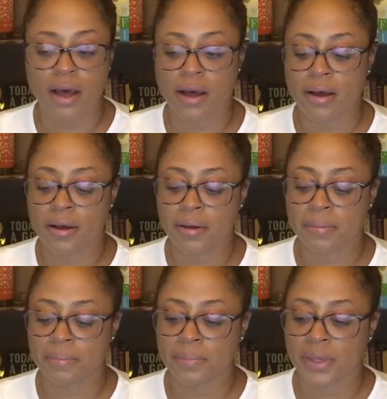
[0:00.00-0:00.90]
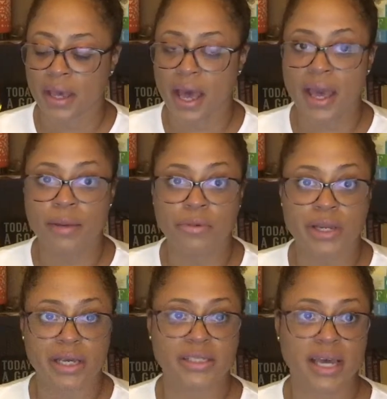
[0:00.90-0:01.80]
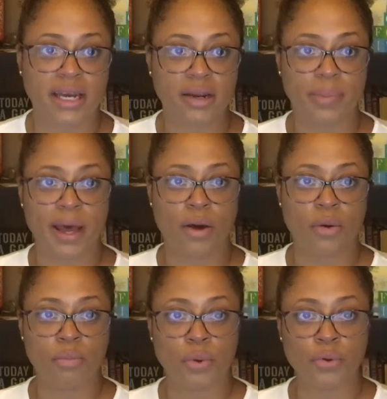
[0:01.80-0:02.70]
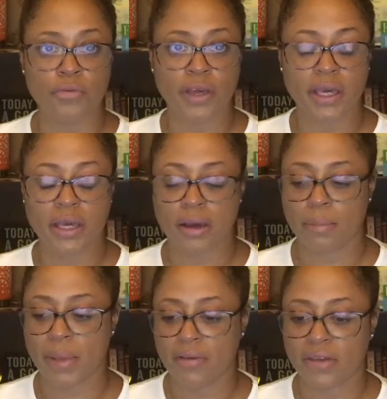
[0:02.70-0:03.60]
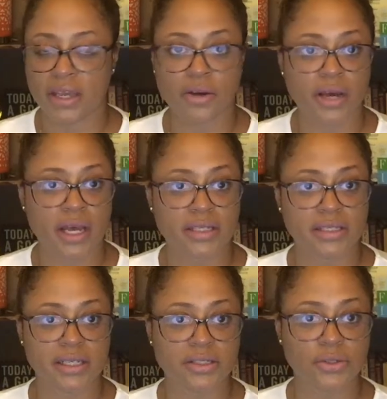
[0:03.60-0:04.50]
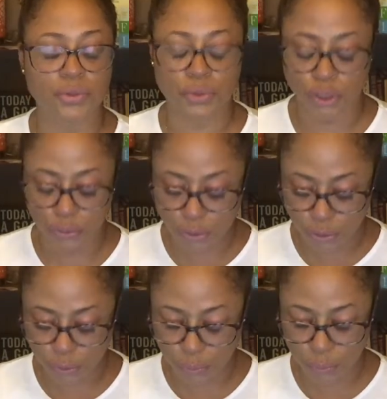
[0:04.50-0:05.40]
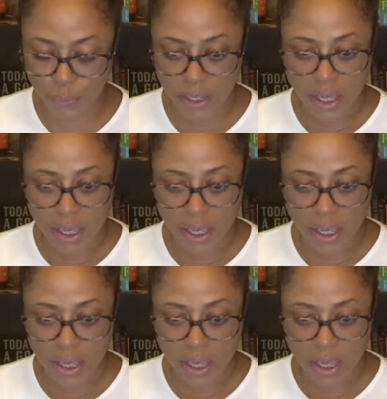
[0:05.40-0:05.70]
I am really excited about moving my video content to YouTube.